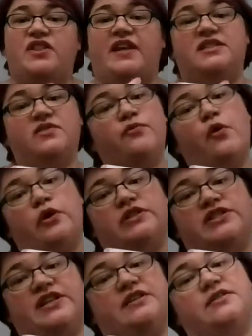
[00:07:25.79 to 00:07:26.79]
that's
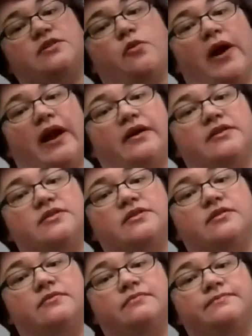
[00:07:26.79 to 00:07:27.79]
14 squares.